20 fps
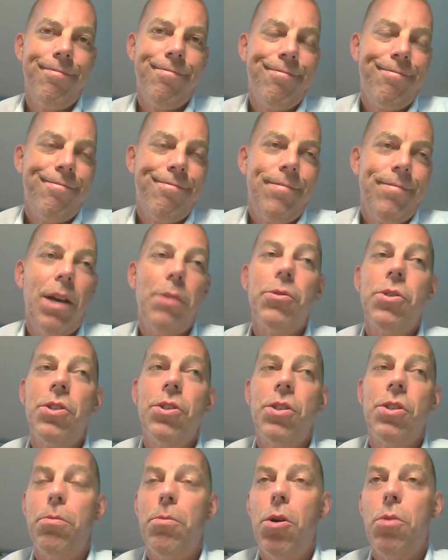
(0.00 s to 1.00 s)
that was
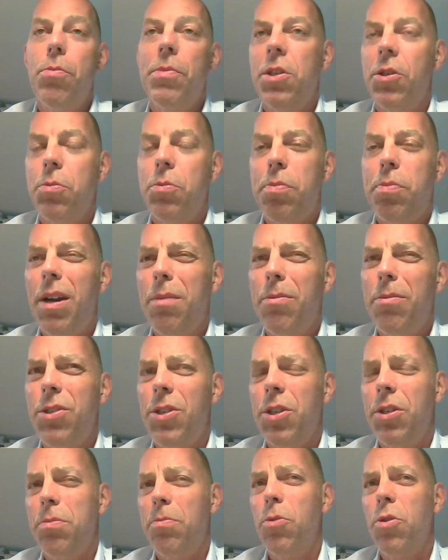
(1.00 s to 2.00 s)
just a moment that's probably
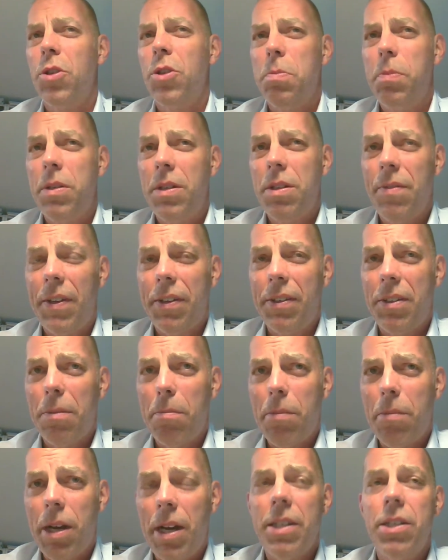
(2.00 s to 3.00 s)
just more specific to
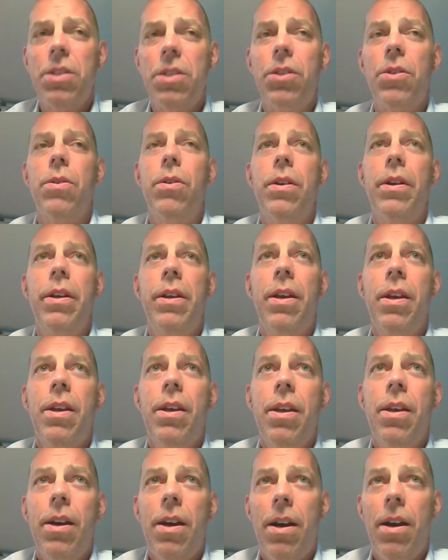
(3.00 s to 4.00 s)
my story.
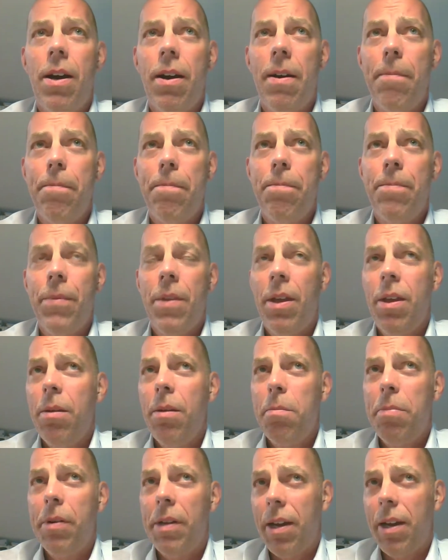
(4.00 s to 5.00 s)

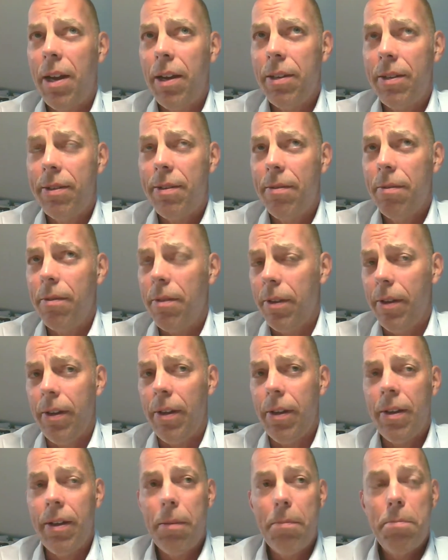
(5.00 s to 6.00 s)
But
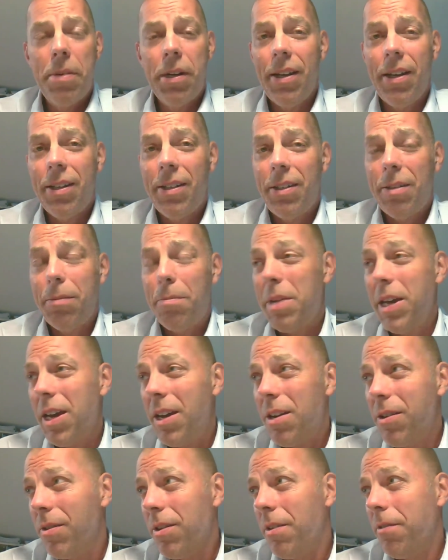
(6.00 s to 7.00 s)
it's a
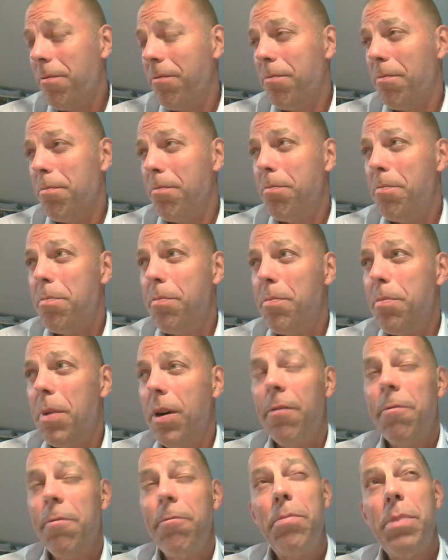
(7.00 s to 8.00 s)
matter
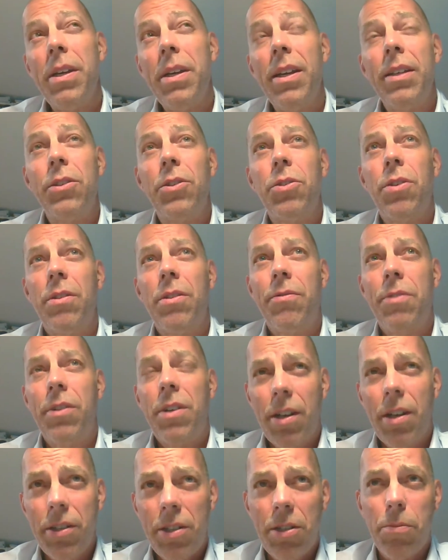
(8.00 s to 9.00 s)
of being sort of
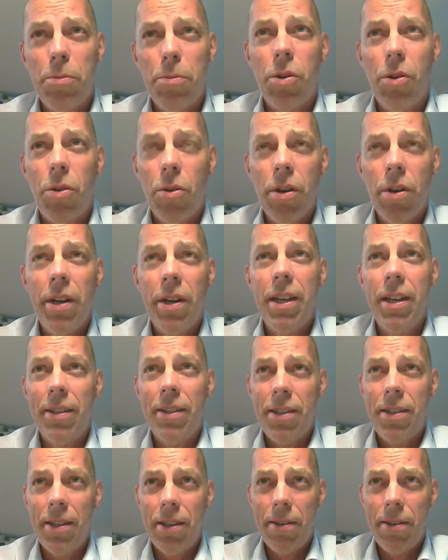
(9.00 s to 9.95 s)
customer oriented,